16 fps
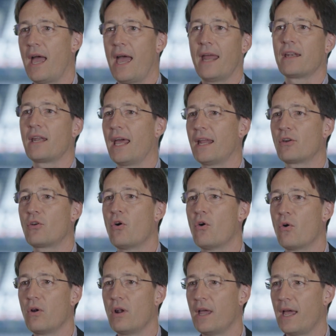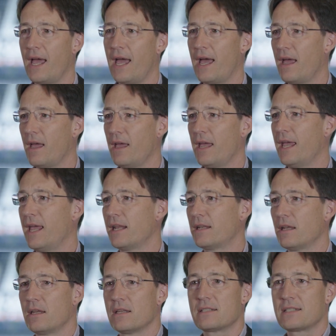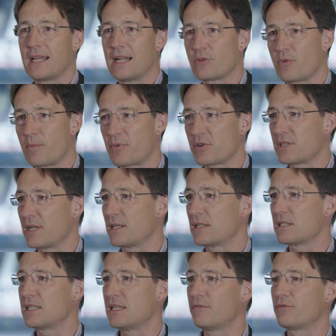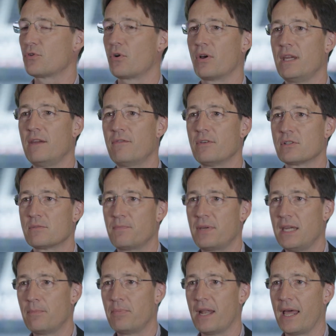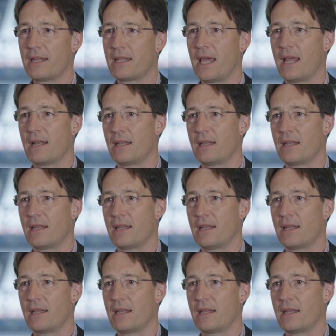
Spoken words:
and call a head sales representative or even people at